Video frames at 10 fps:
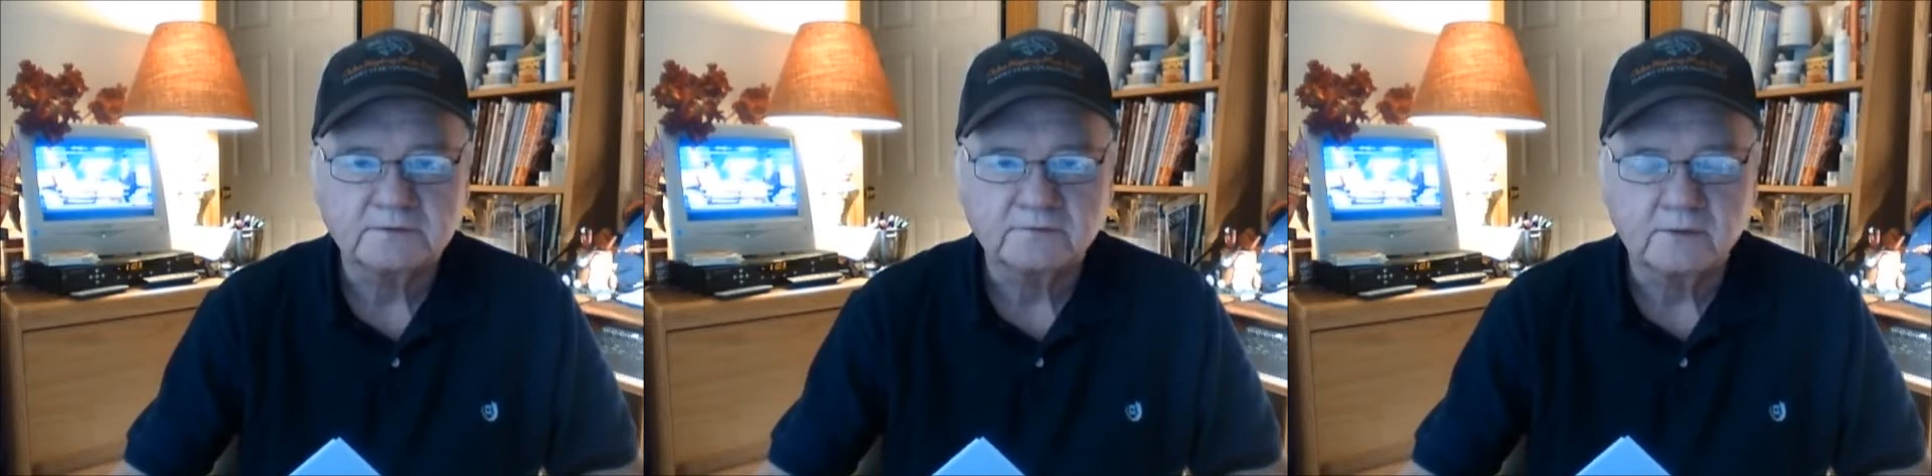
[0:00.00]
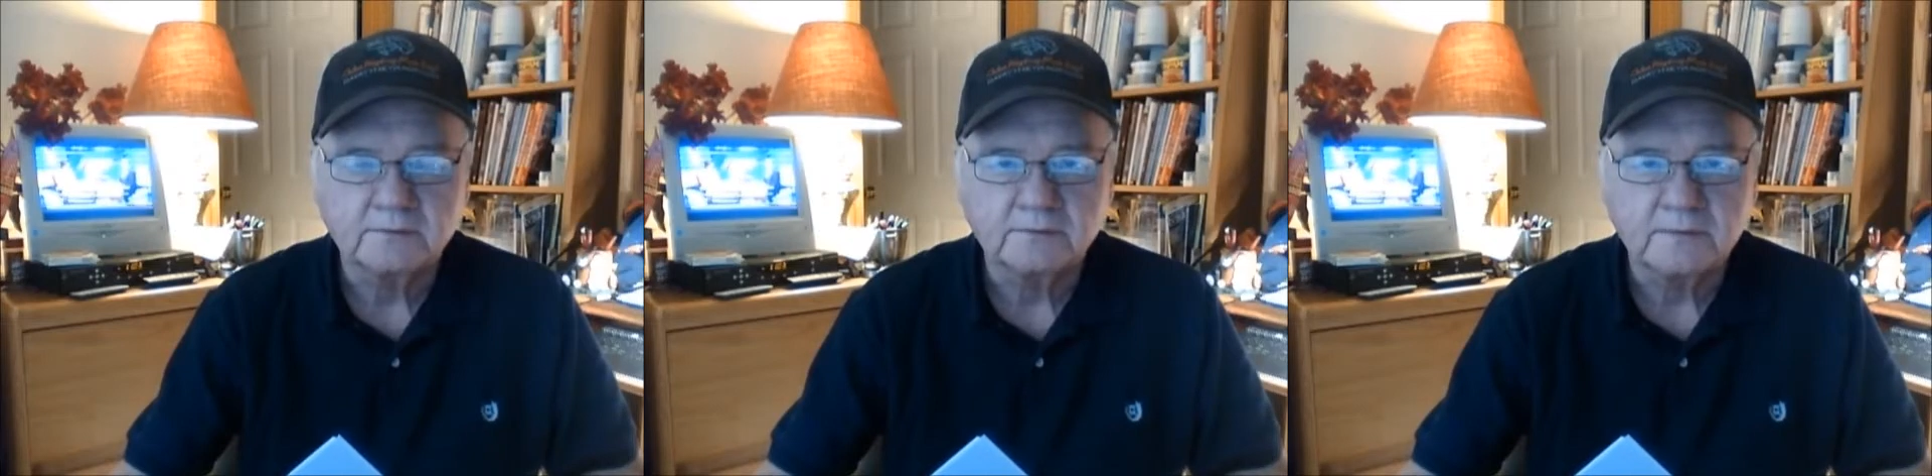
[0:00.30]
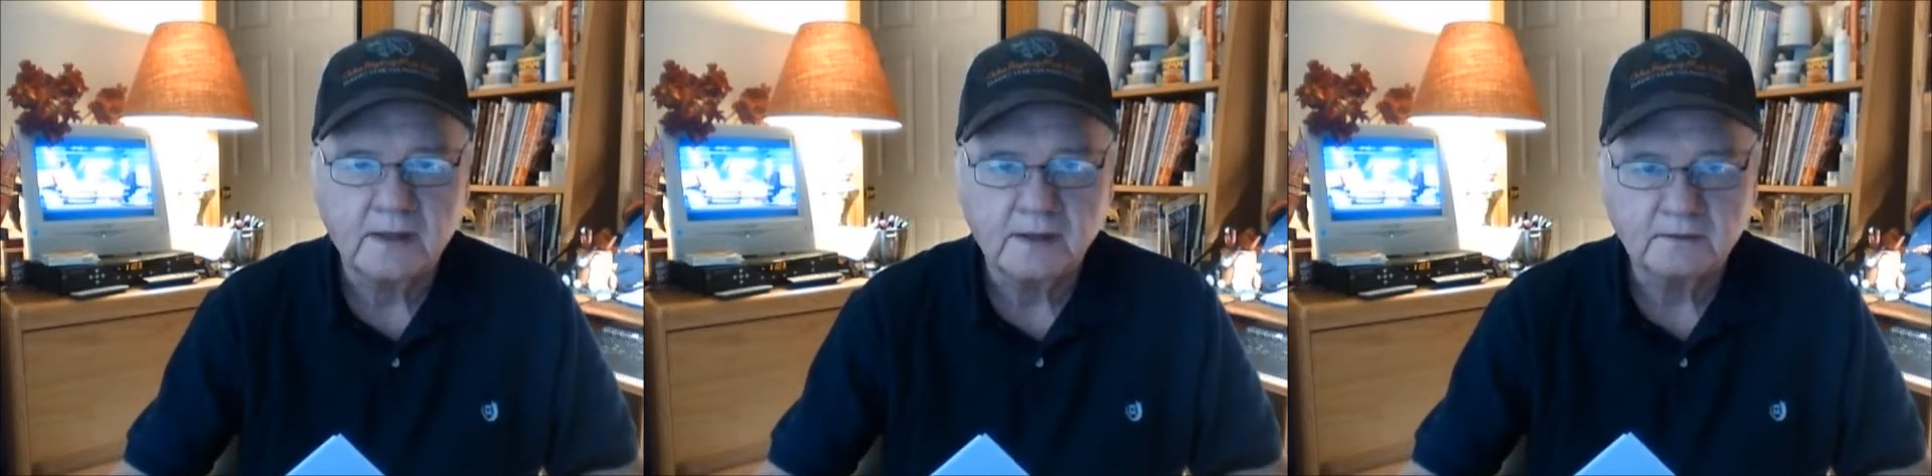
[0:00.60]
from
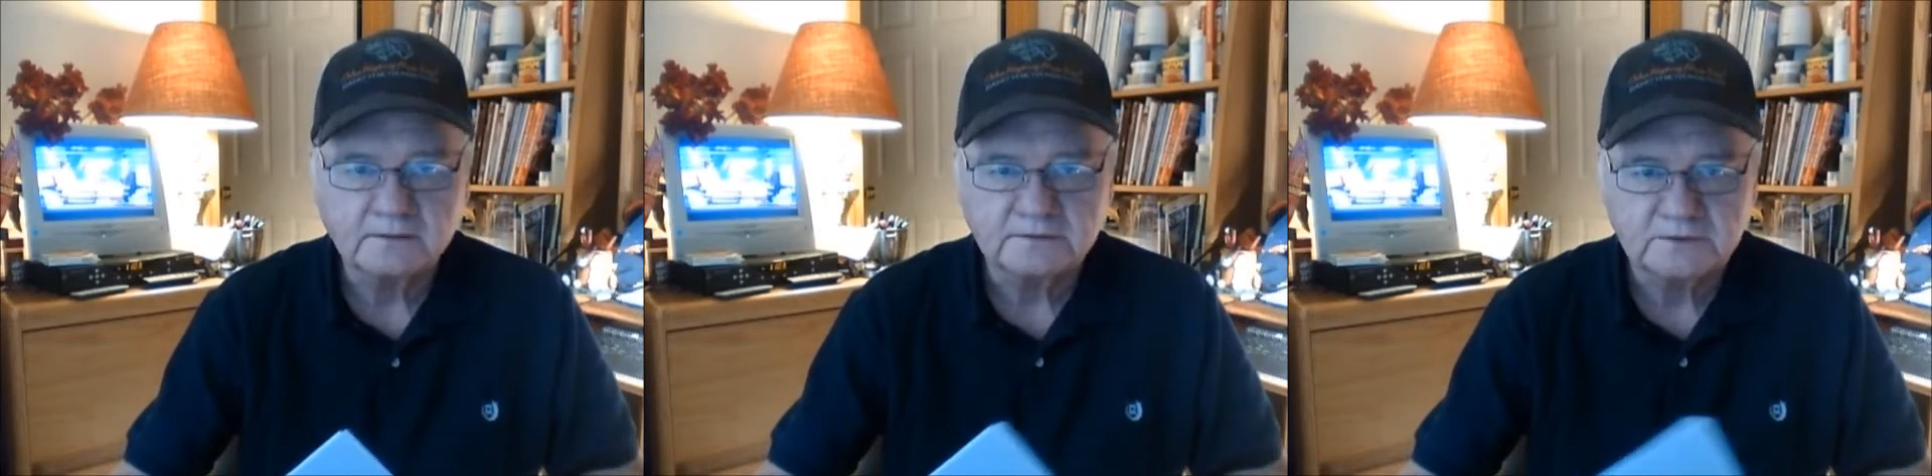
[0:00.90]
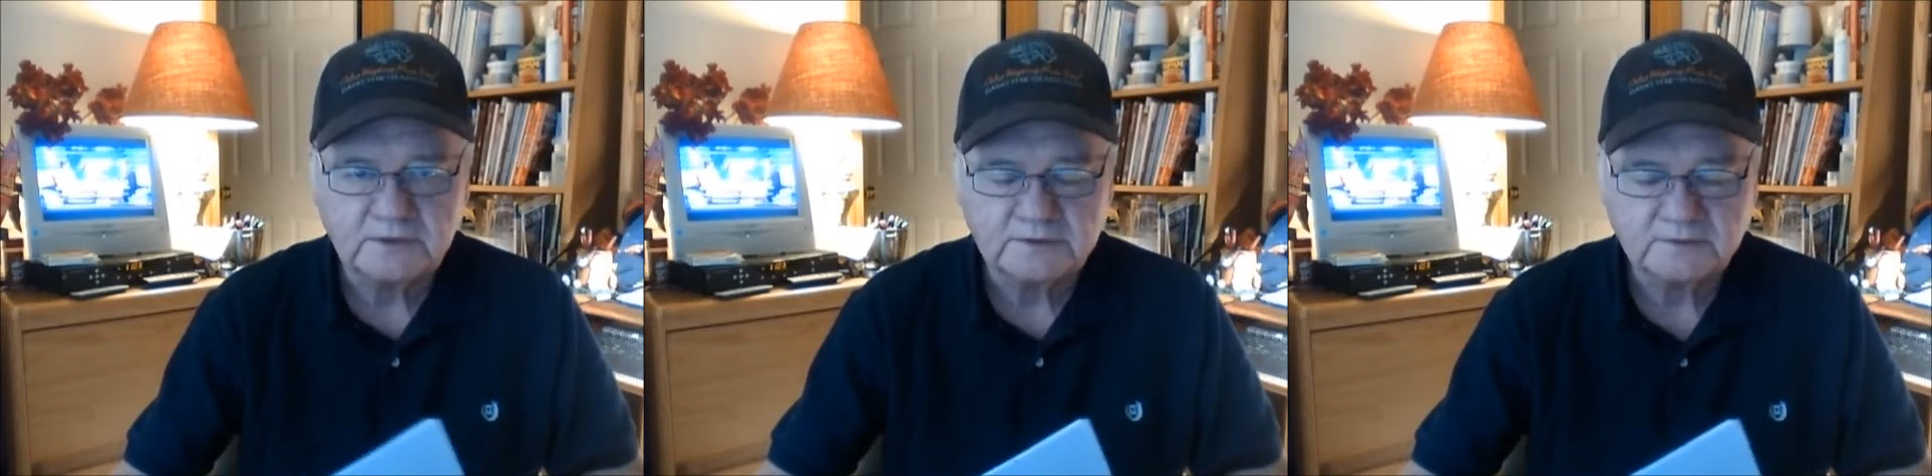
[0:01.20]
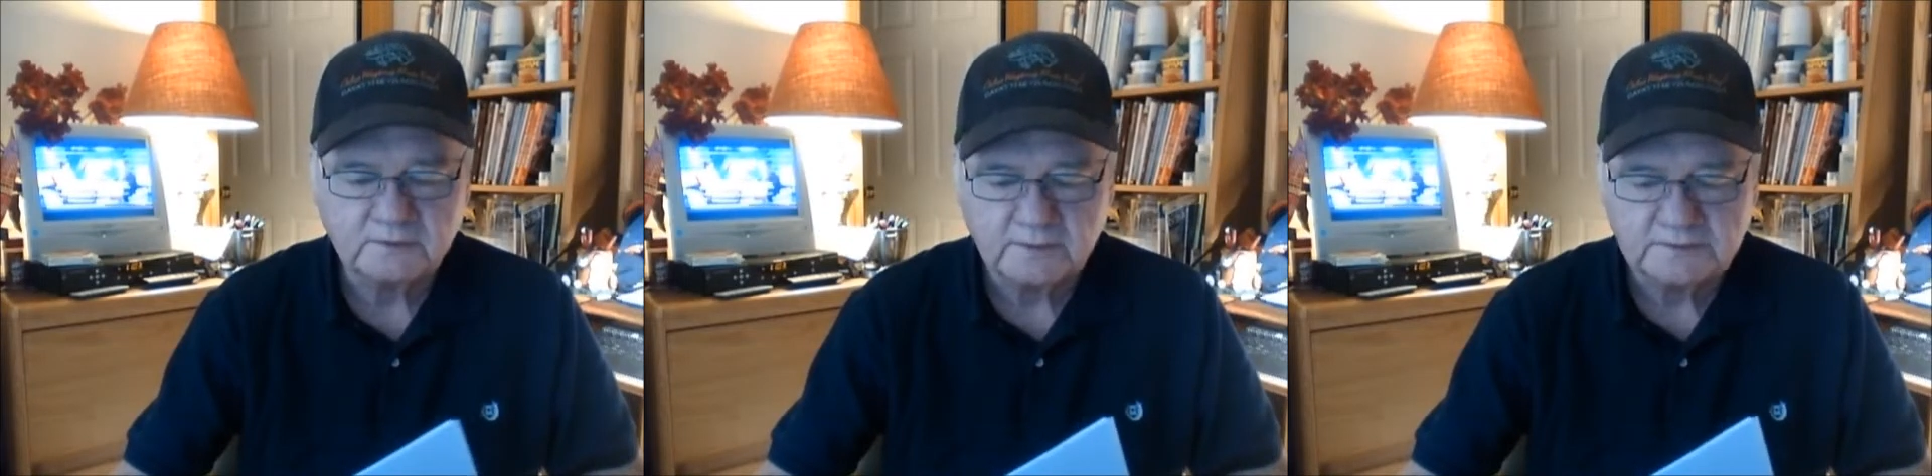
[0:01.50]
Harrah's
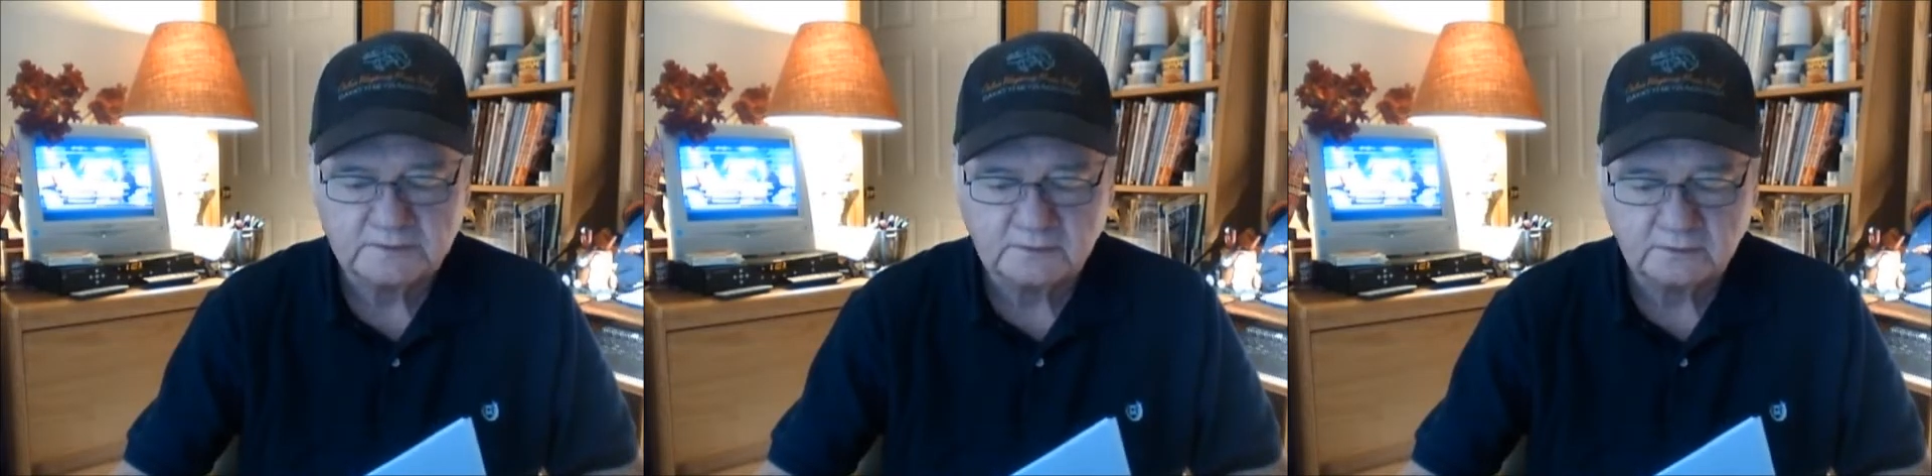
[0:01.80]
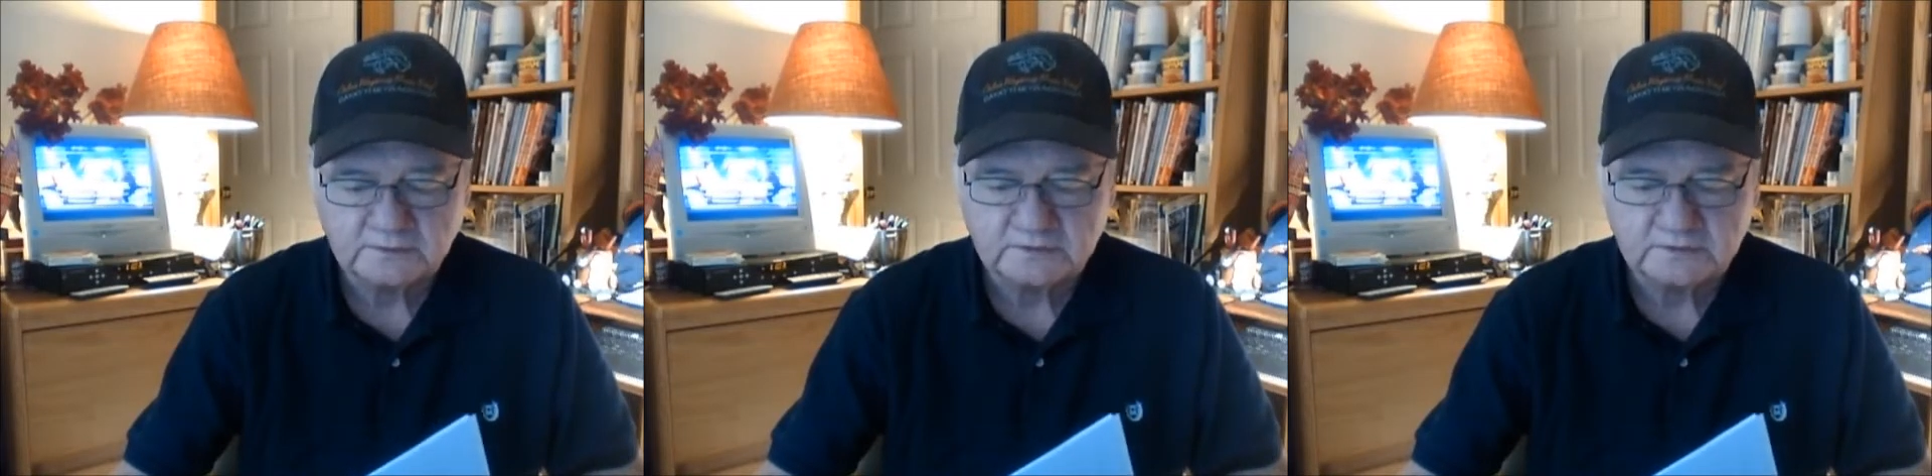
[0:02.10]
Chester Racecourse,